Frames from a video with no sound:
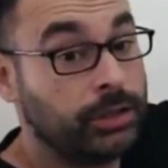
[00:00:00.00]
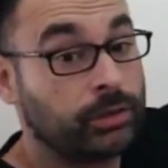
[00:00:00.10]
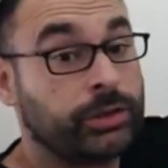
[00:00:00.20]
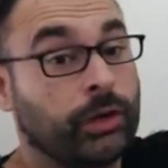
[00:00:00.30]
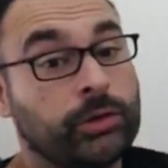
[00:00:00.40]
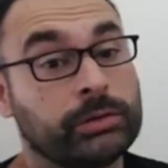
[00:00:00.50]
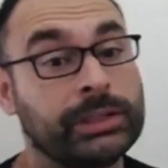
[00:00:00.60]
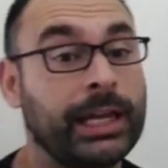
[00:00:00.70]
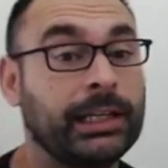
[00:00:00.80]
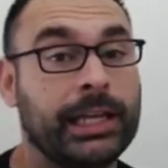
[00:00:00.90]
your total
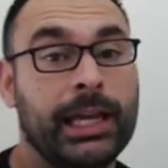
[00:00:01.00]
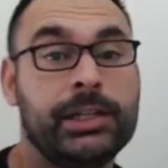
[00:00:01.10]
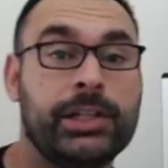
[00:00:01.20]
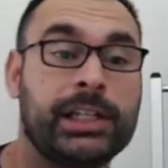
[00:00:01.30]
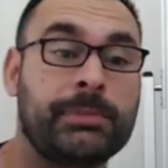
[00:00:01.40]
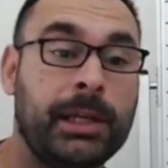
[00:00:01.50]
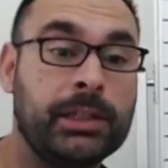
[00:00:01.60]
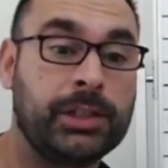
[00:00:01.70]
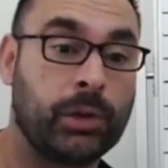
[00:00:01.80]
daily energy expenditure,